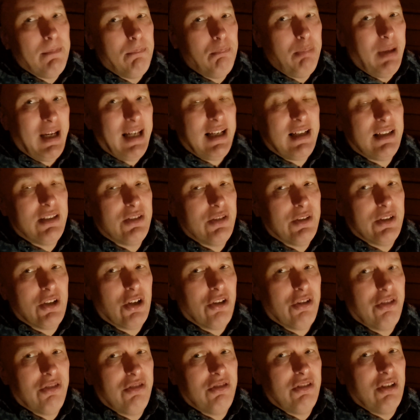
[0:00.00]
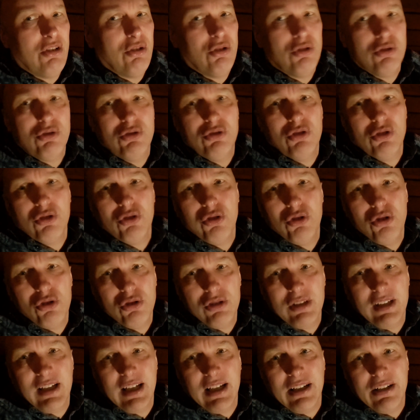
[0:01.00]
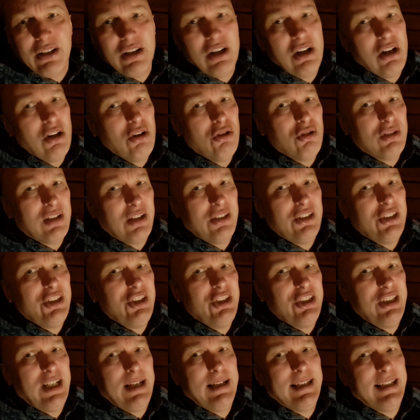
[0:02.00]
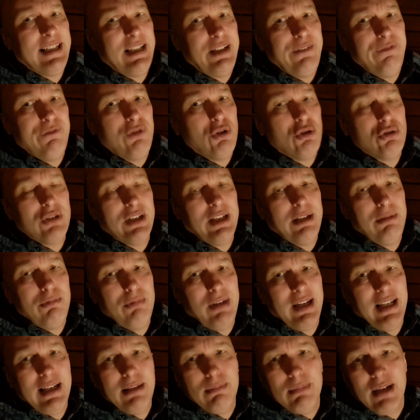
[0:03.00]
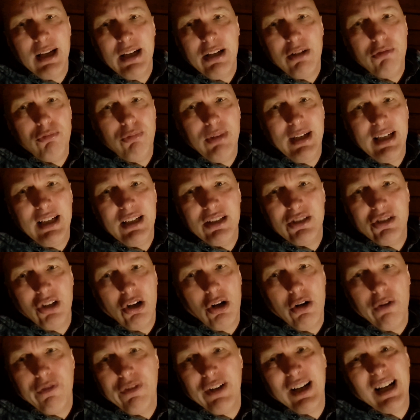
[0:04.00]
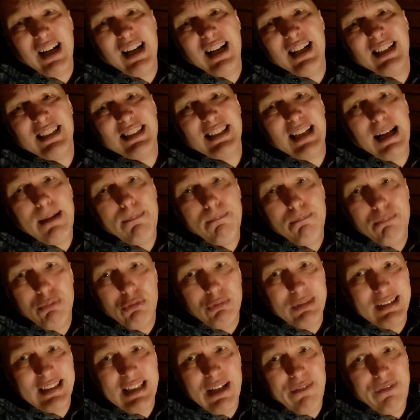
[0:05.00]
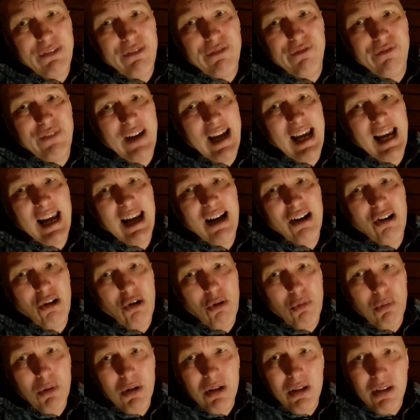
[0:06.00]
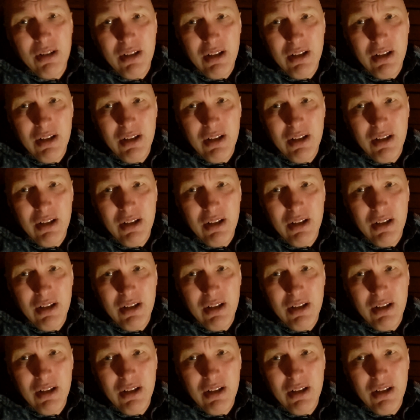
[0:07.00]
Picked because they look good looking. Look at the shitty fucking remake of Rito for an example with Stephen Farrell.